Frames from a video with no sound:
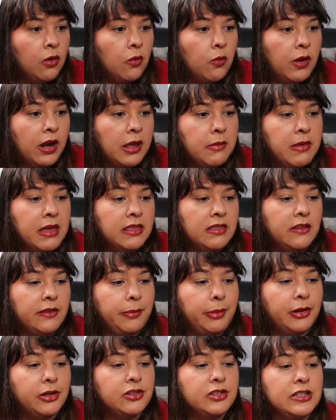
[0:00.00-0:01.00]
when I made this
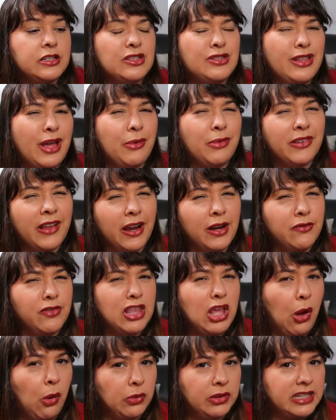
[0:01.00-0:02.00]
purchase. That was kind of
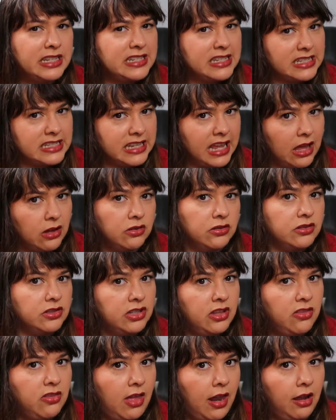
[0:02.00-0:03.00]
the only
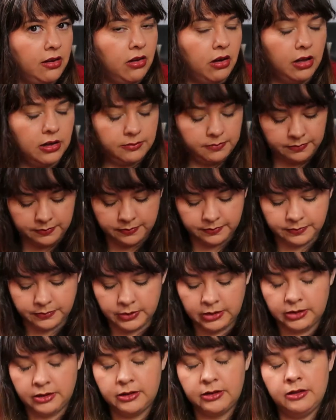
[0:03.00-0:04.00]
discount that I got.
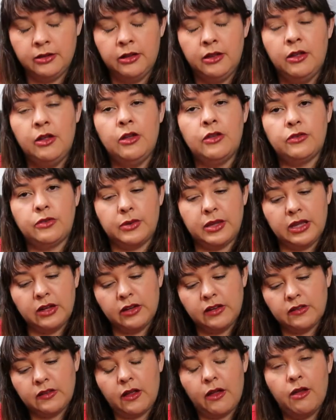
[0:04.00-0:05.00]
So
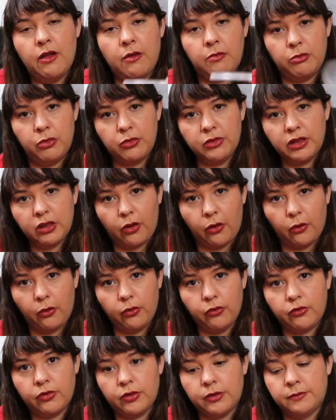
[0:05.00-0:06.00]
here's Moonlit
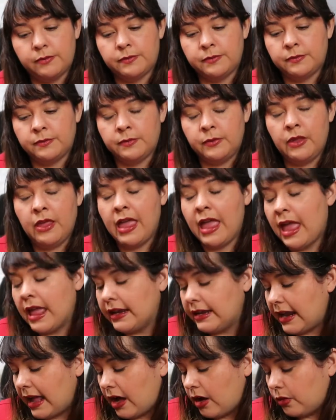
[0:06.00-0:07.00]
Cove.
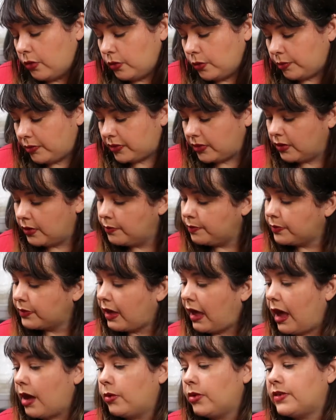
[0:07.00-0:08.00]
Now, oops,
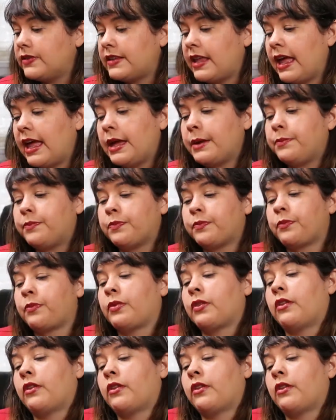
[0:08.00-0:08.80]
I will say